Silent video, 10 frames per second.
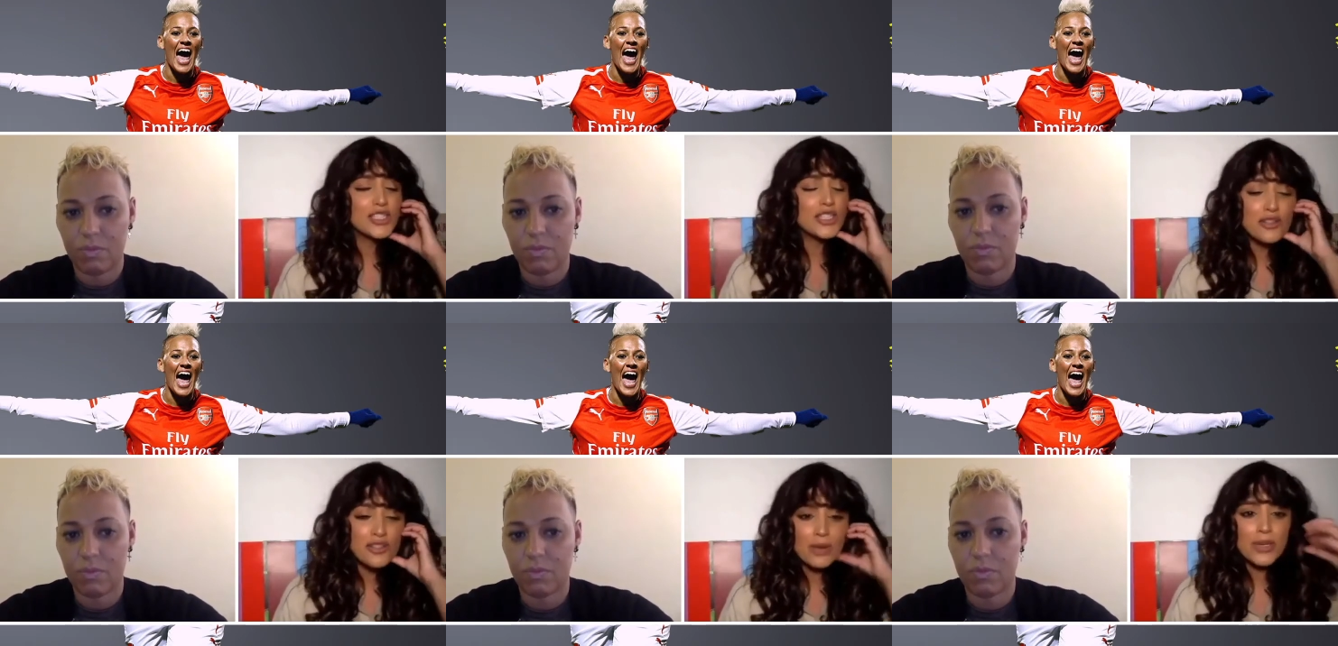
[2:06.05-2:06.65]
Speaker 1: Do
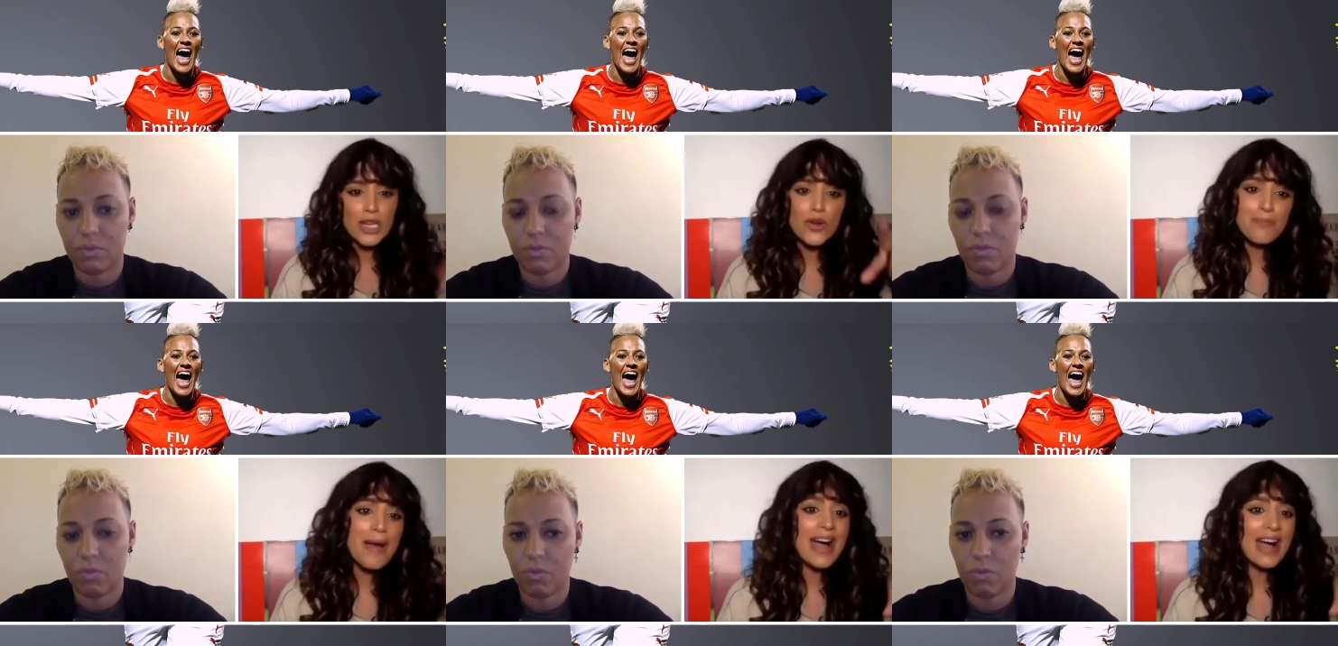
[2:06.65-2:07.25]
you think when you
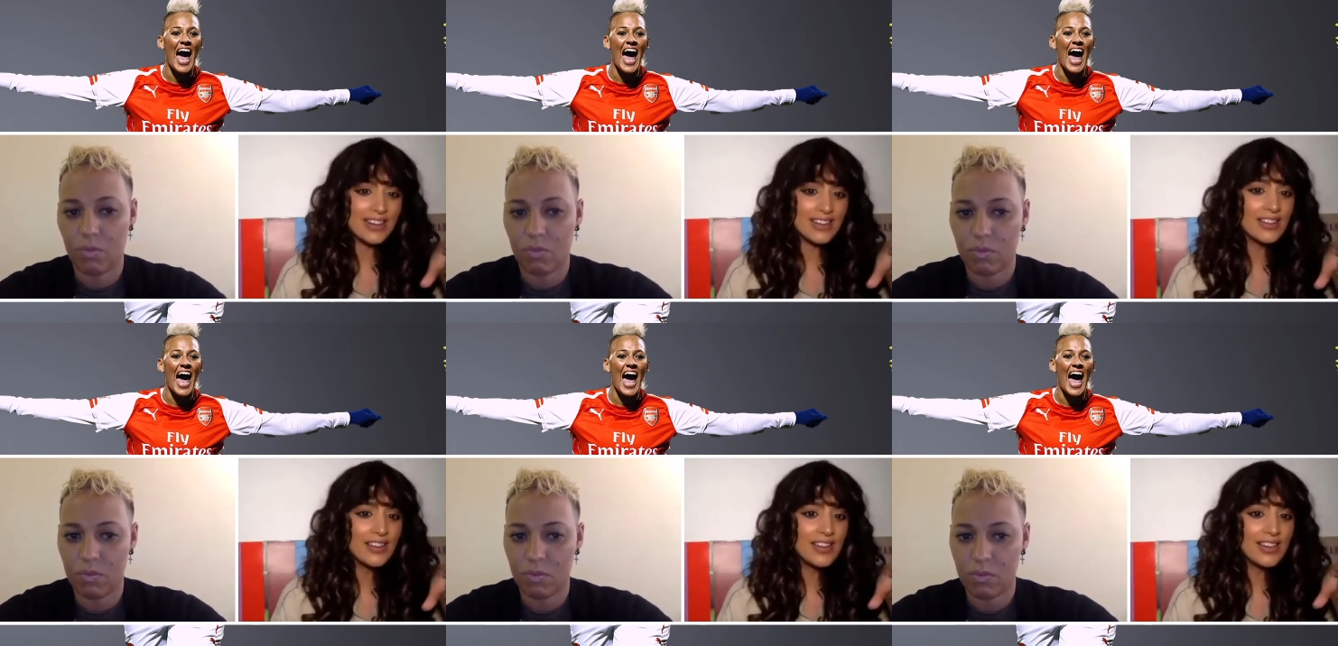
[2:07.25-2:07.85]
look
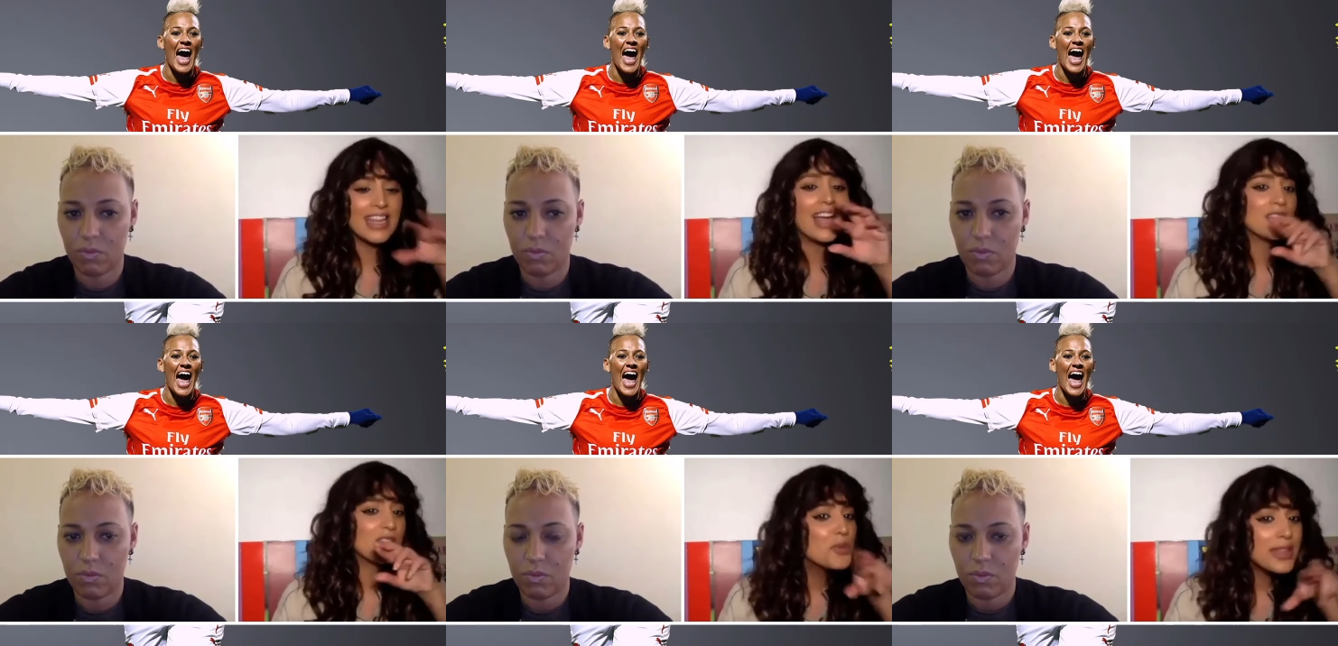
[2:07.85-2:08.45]
back,
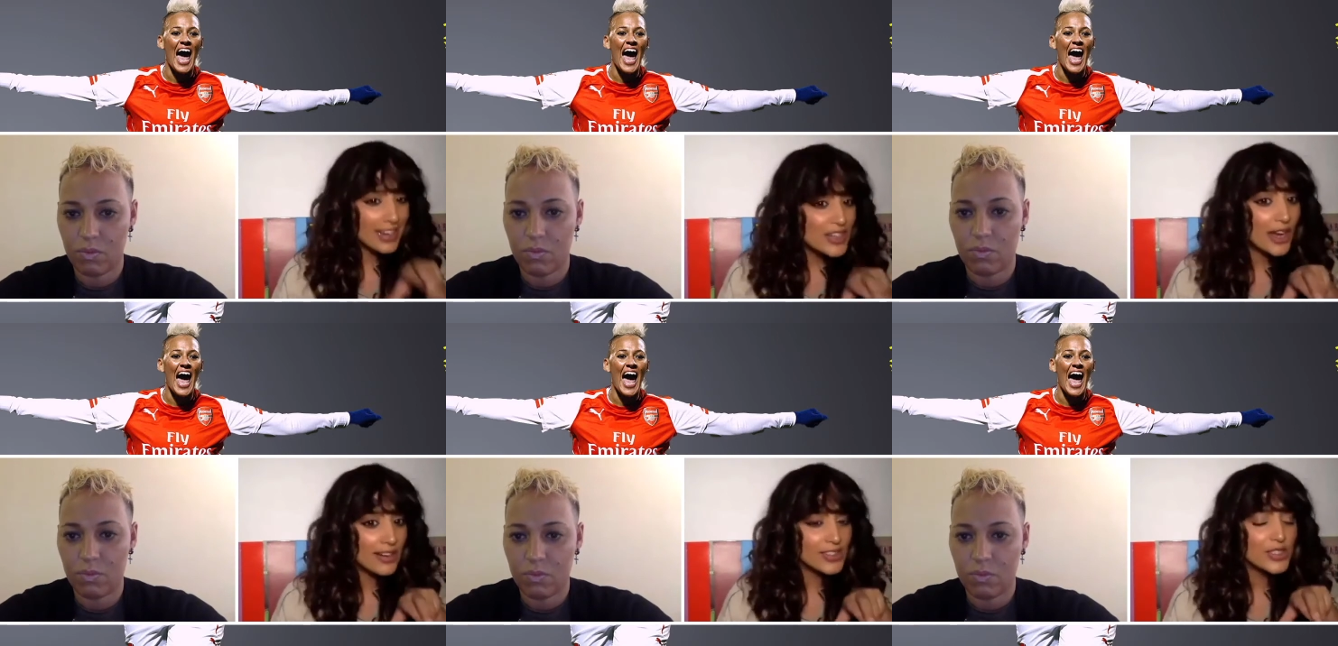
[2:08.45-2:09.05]
Lianne, and you were
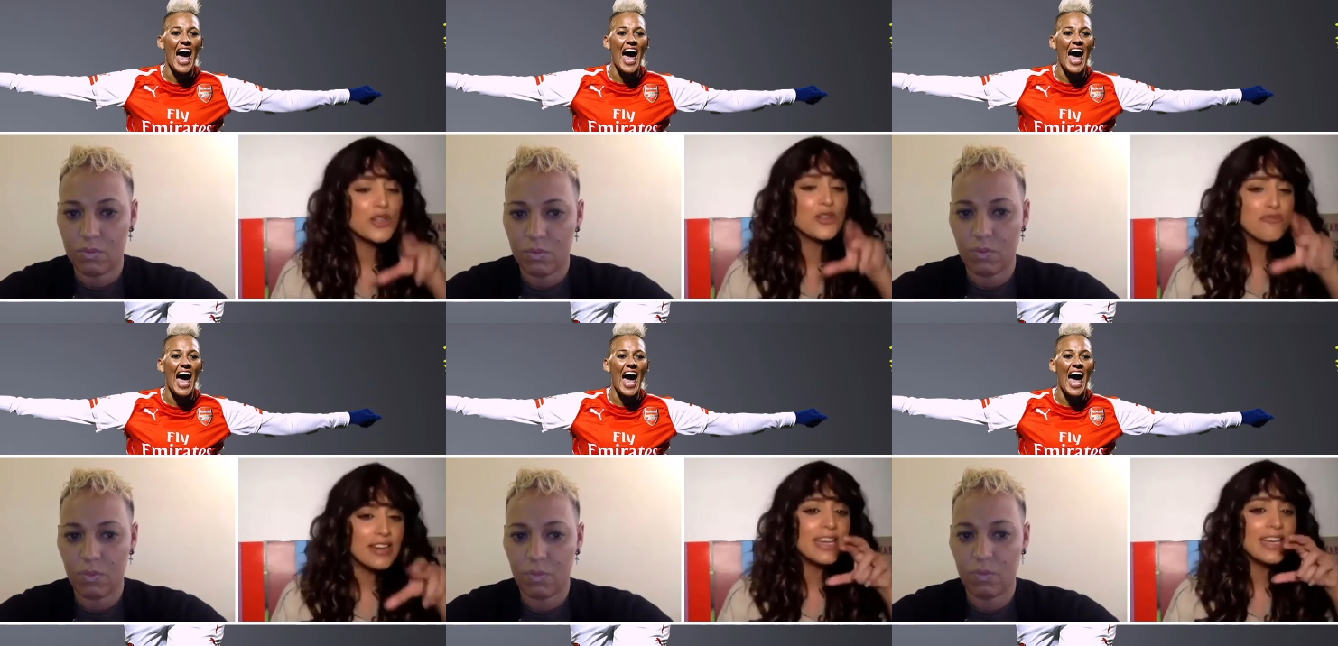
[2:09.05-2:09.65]
that young, do
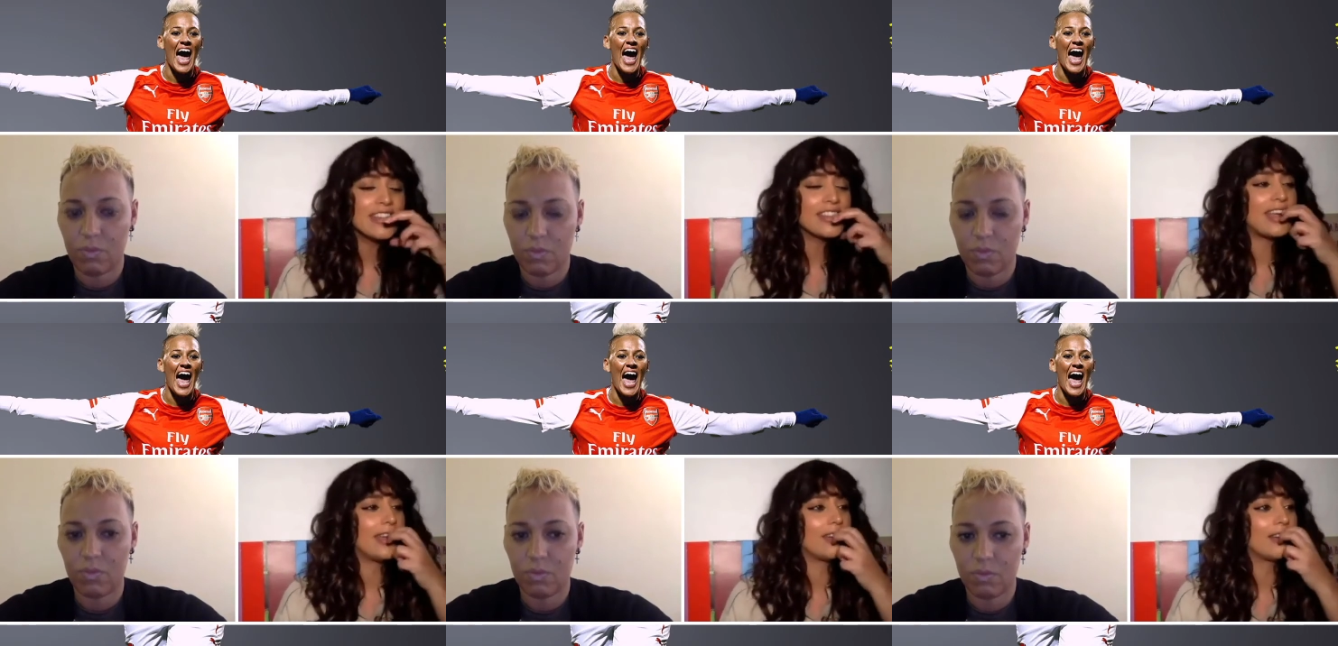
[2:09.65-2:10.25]
you really
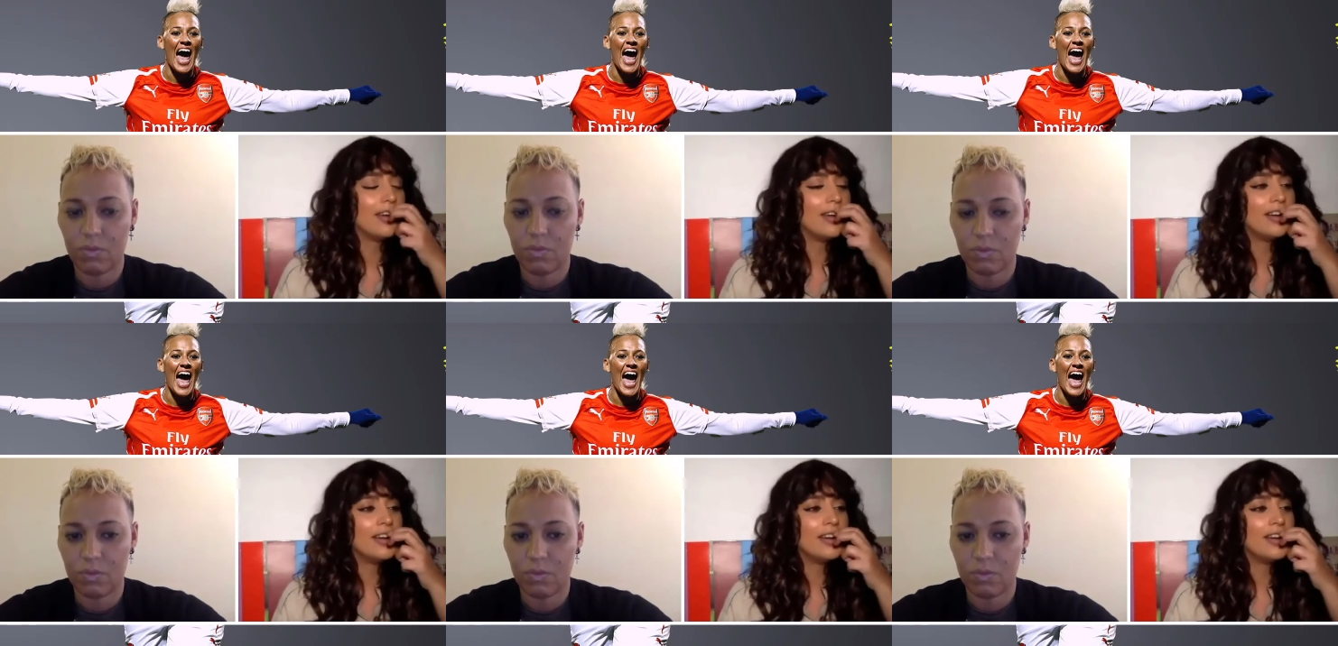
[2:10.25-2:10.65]
think